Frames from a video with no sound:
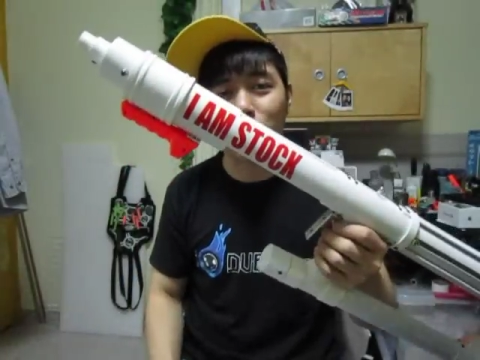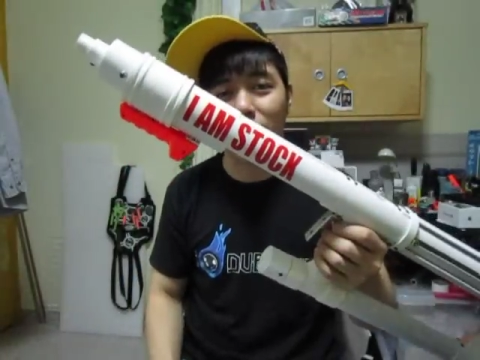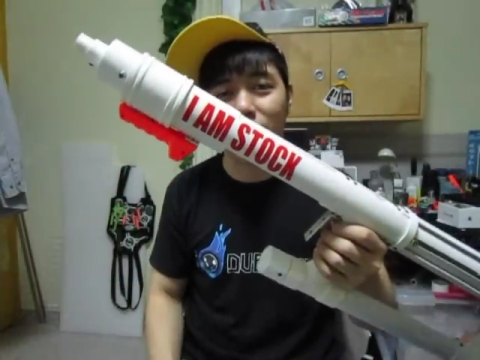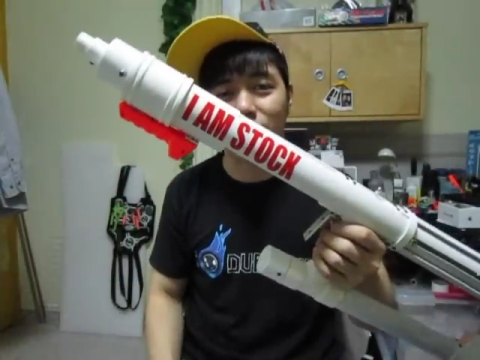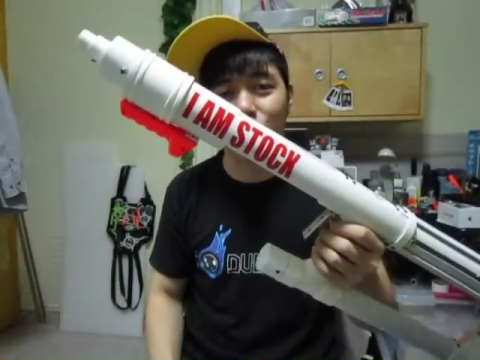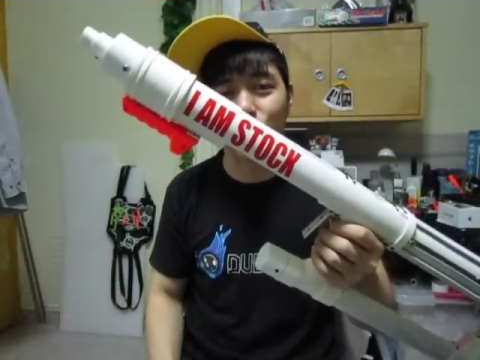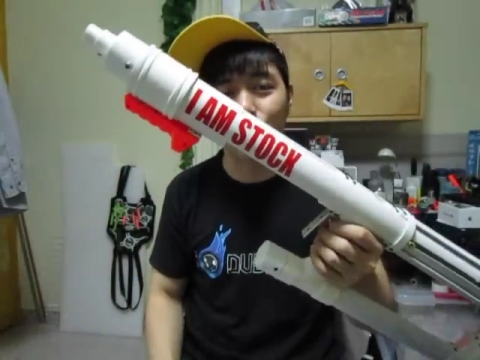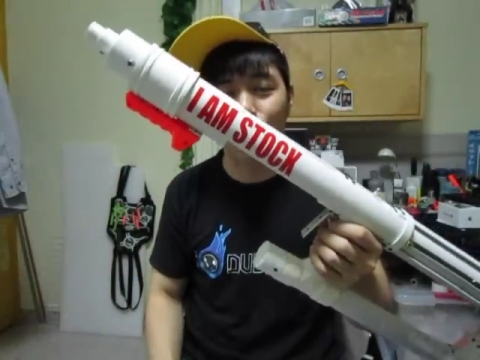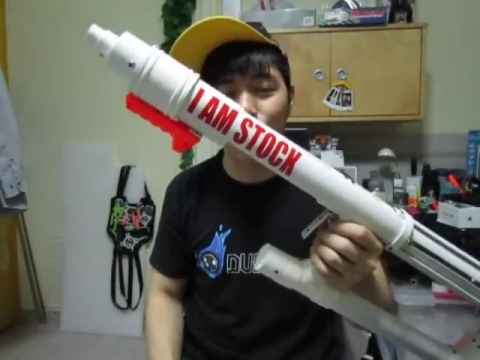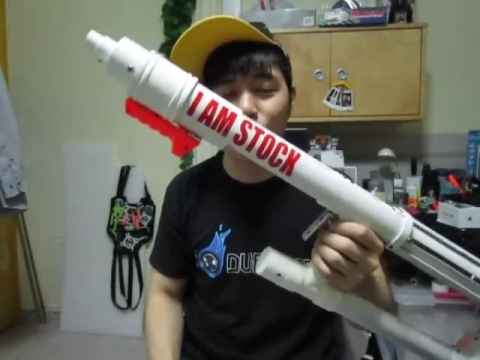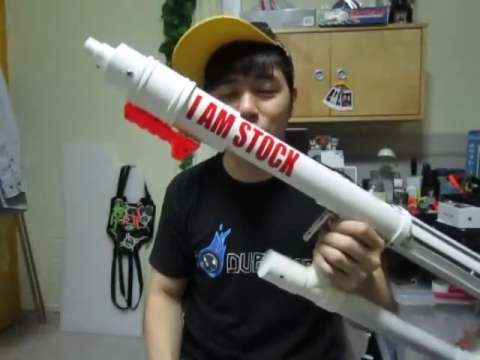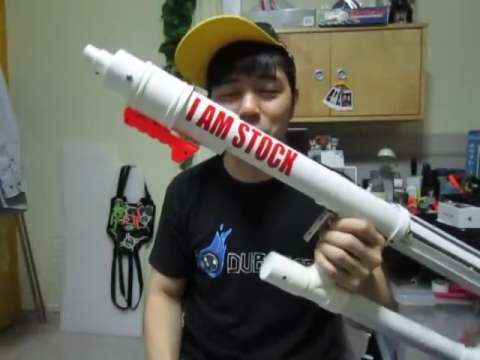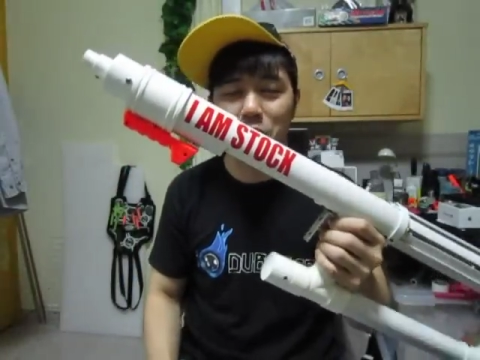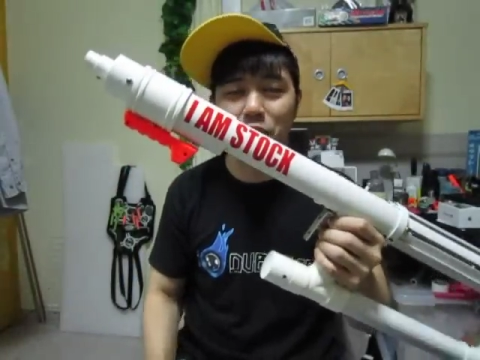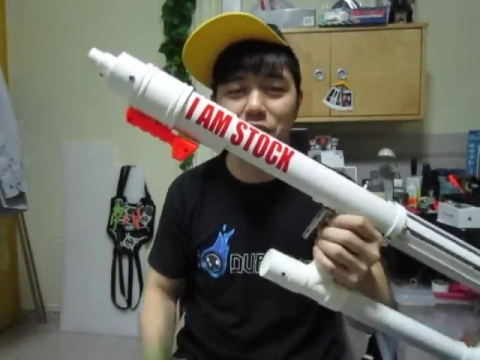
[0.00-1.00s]
blaster
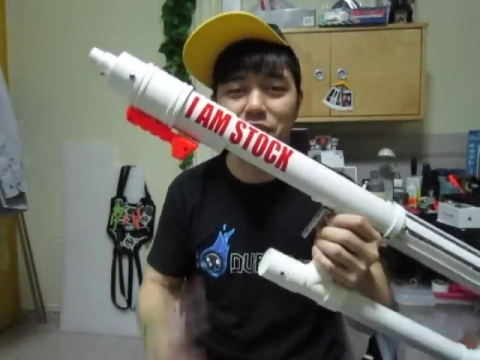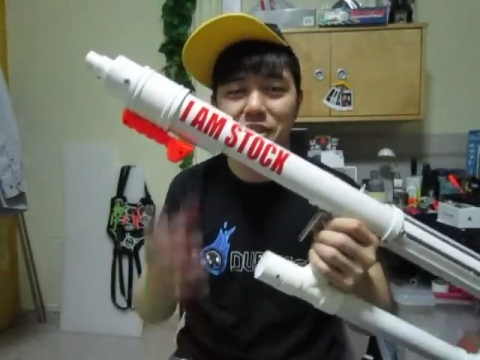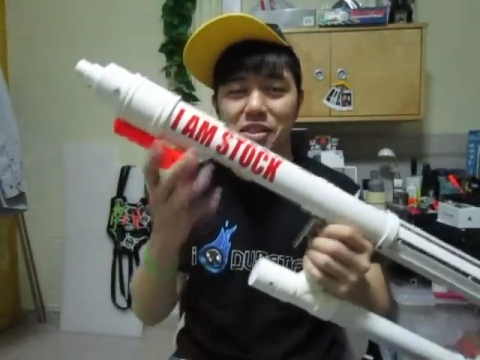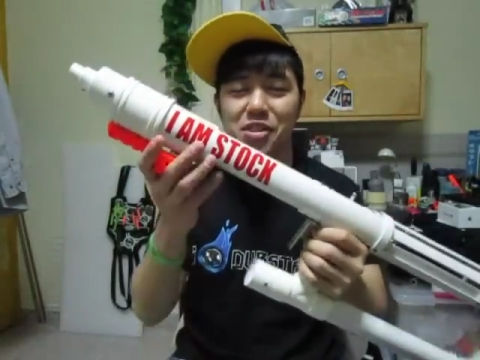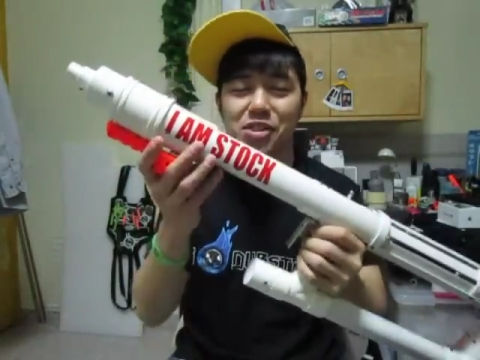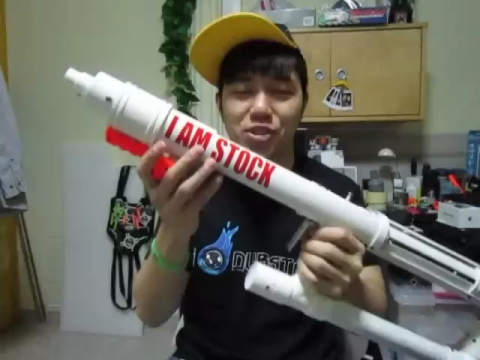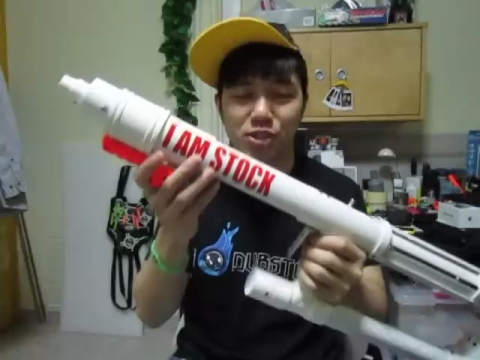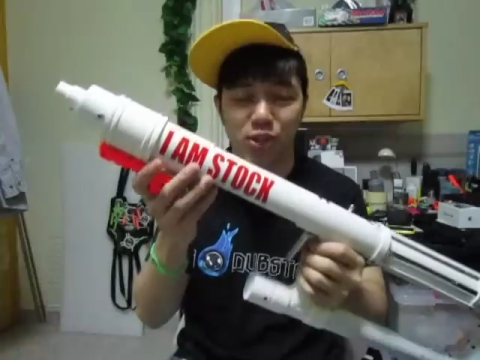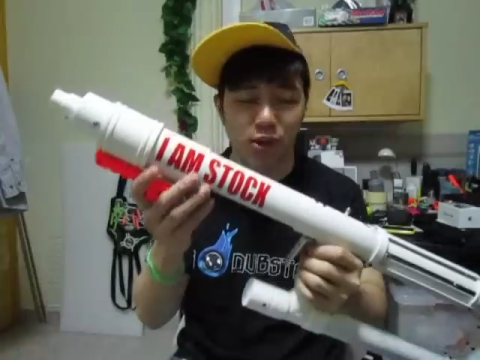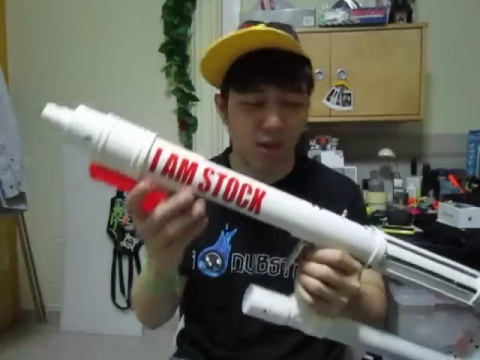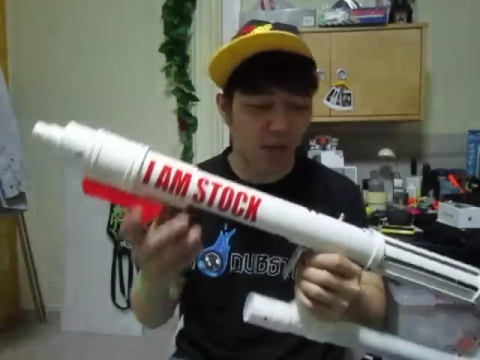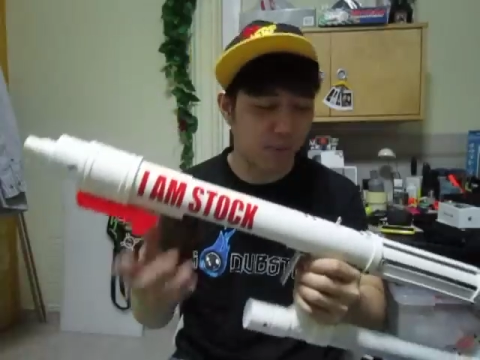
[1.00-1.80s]
wars because this is stock.